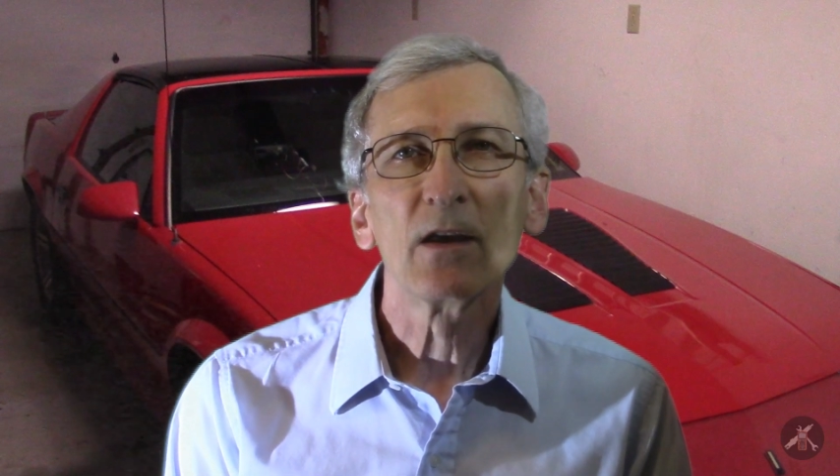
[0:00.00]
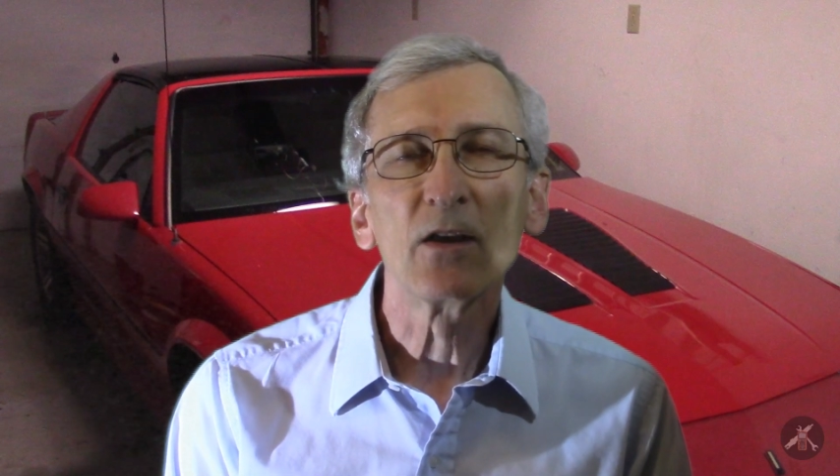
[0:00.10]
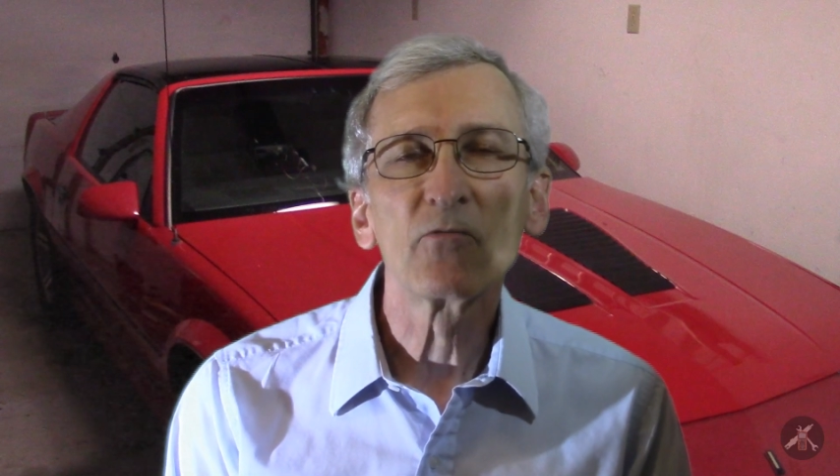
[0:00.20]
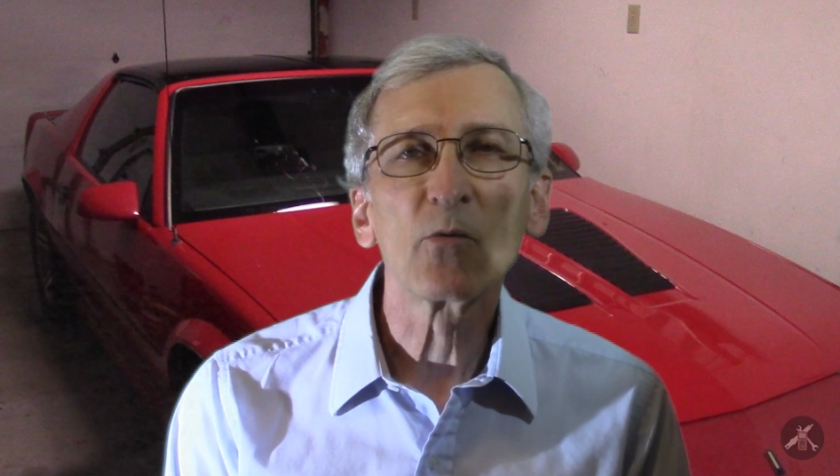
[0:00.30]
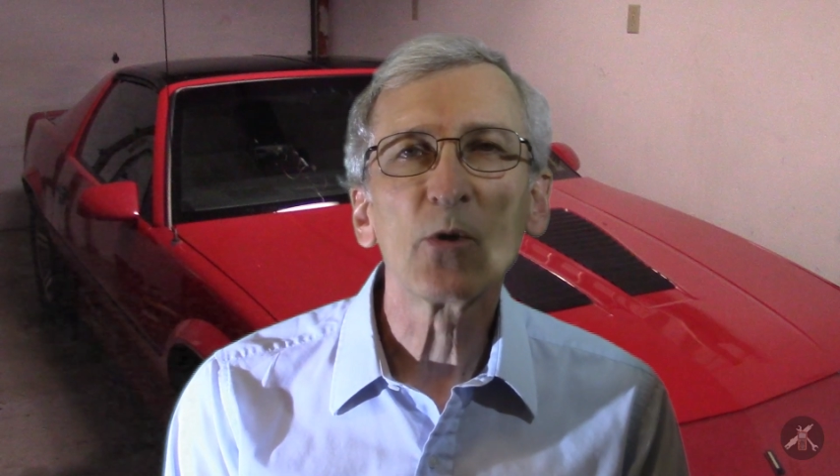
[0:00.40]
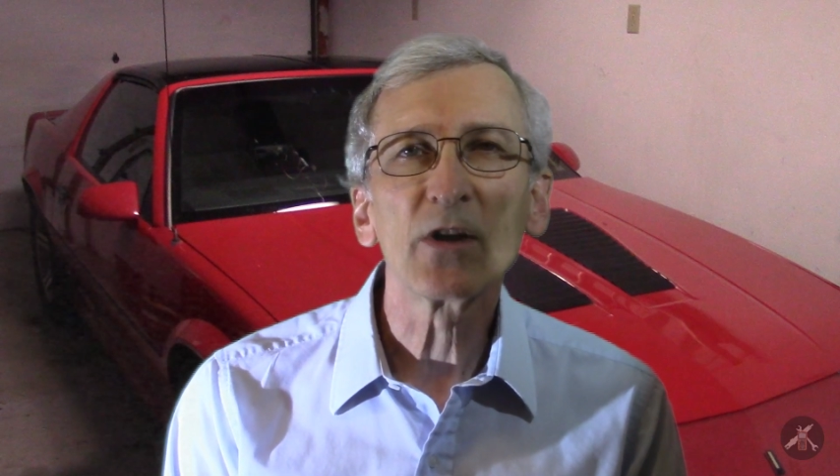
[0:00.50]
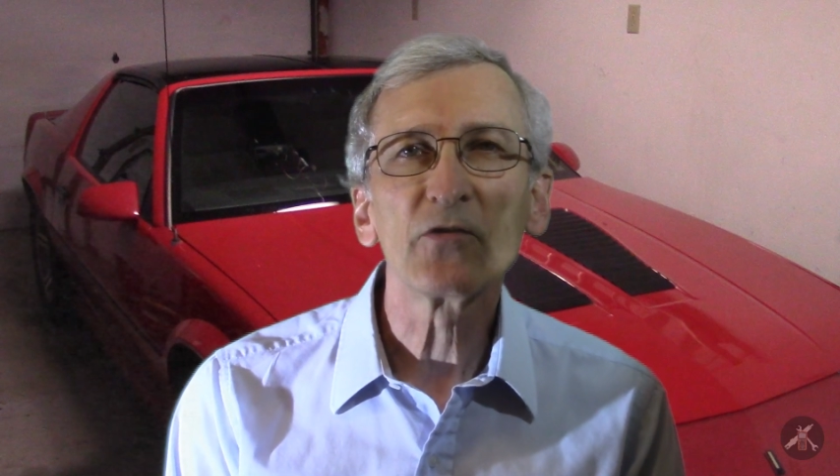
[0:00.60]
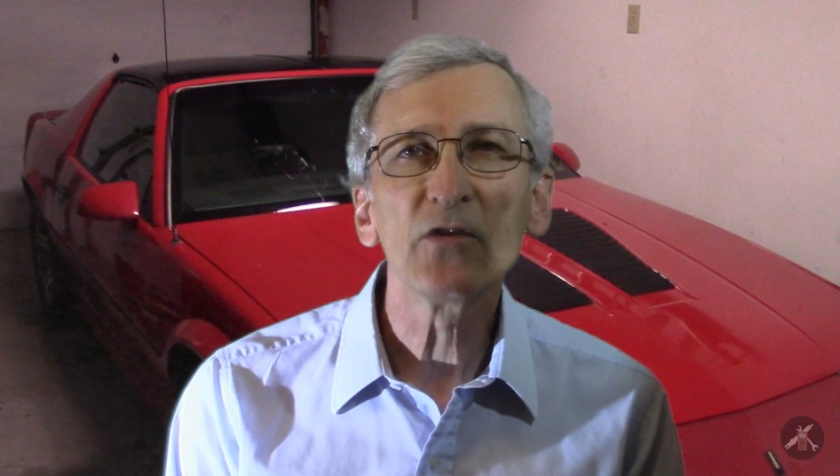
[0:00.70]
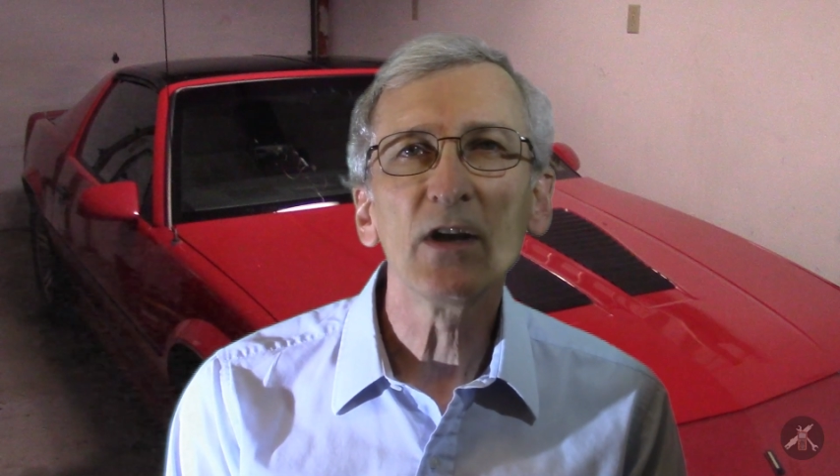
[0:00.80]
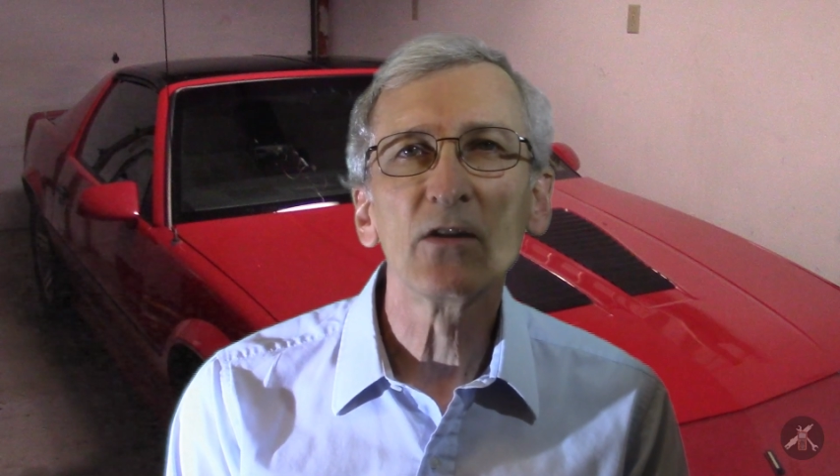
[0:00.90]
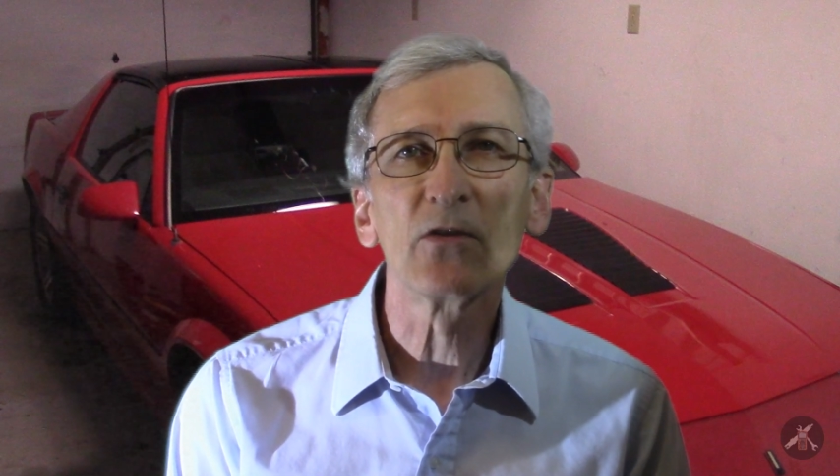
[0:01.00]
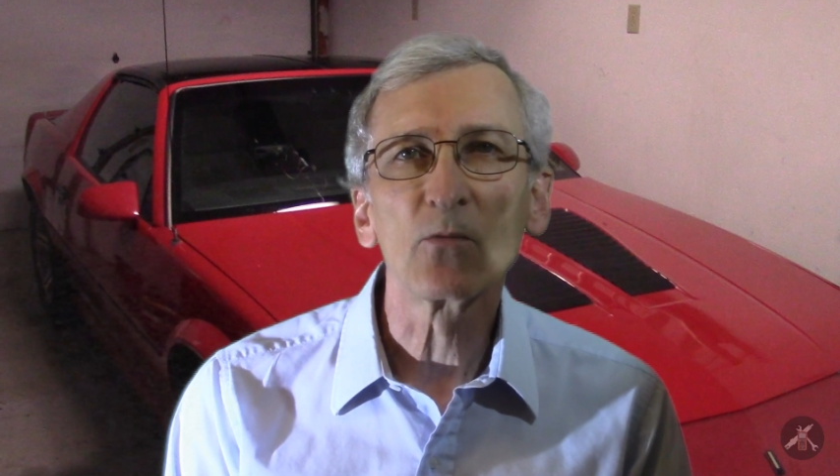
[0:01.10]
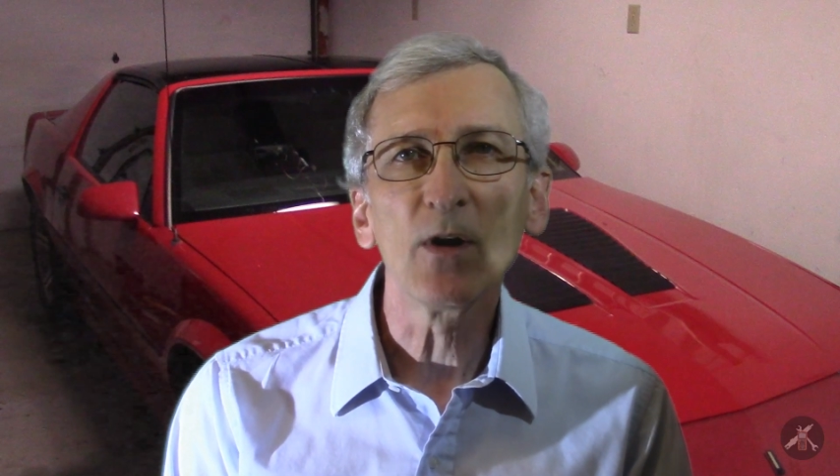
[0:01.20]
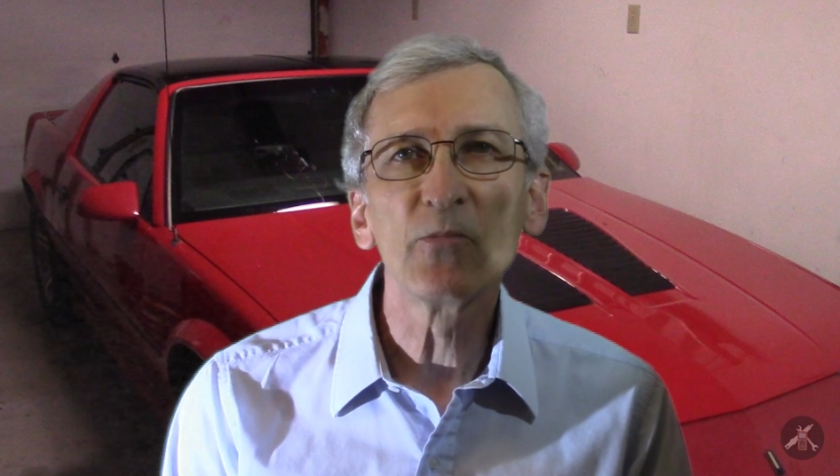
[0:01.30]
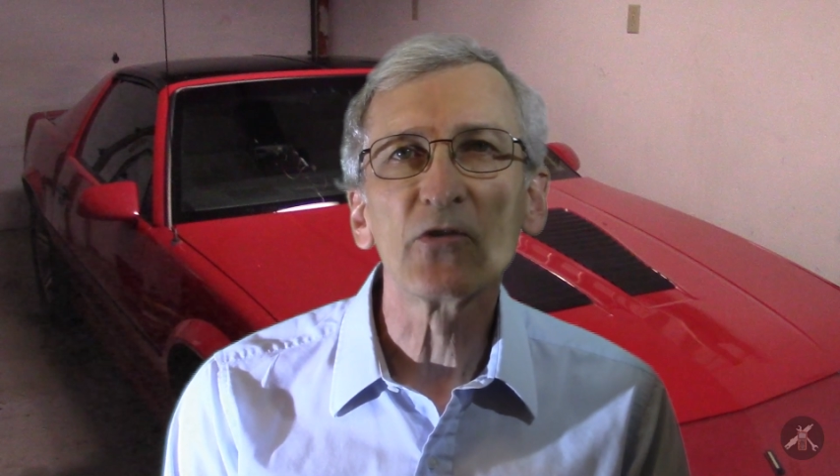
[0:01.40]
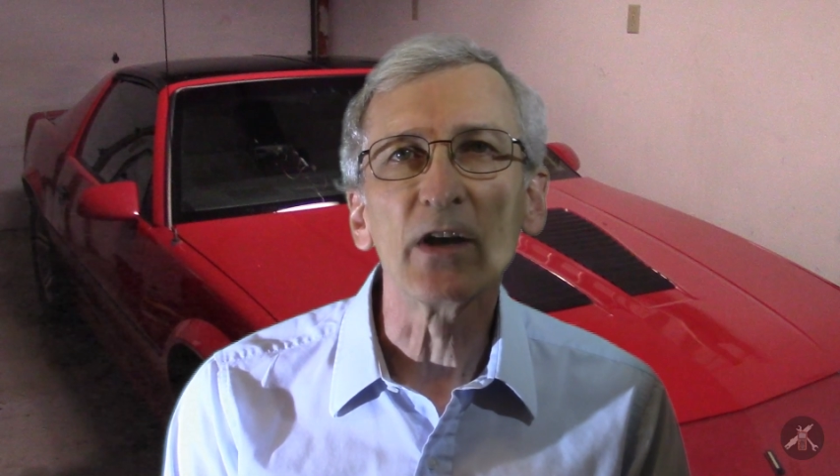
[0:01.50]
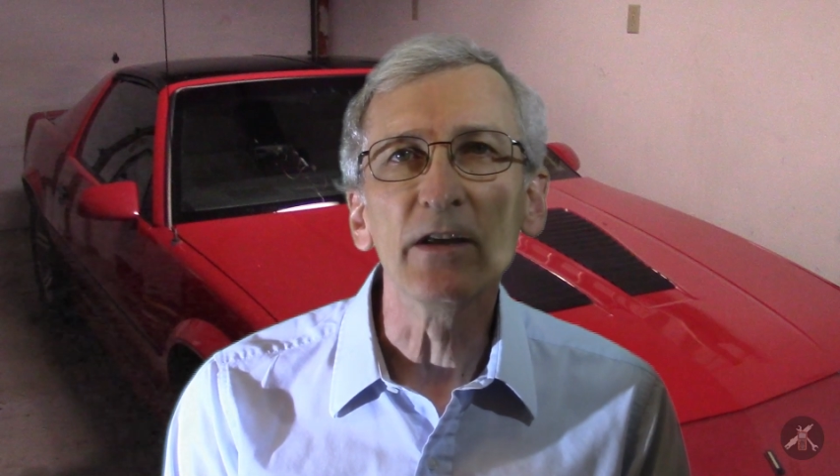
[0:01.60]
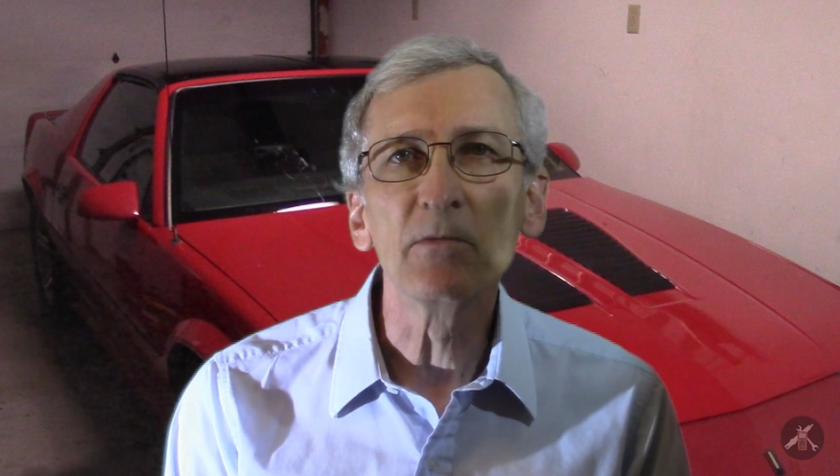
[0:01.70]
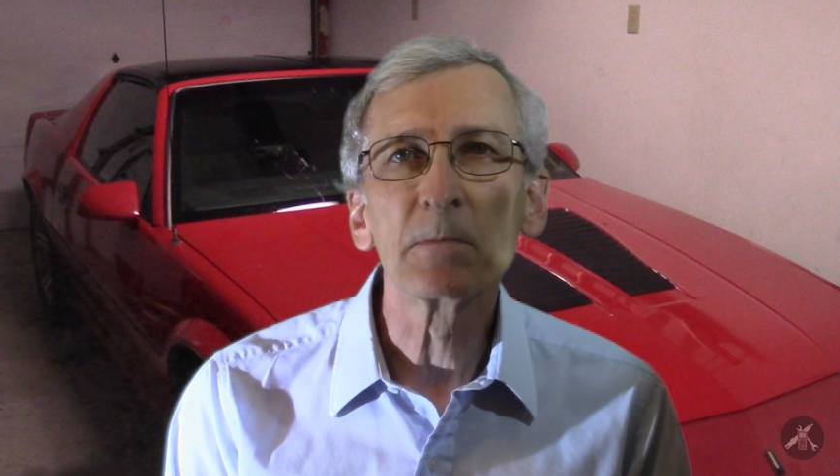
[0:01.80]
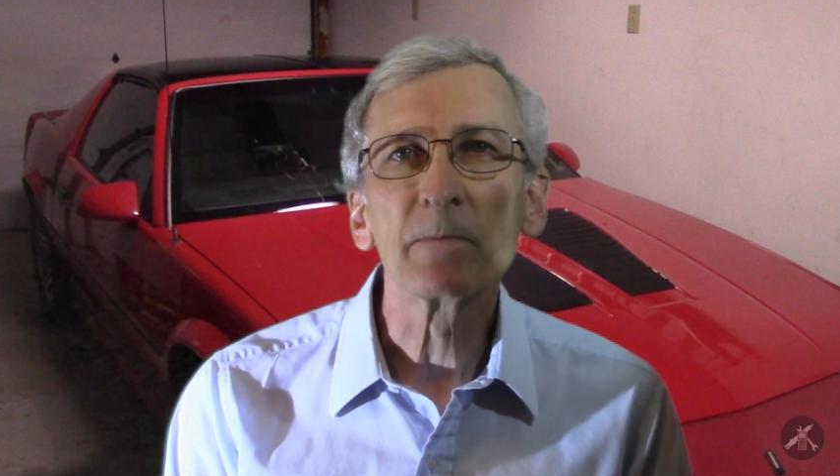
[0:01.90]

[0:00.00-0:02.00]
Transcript: And from what I see on their website,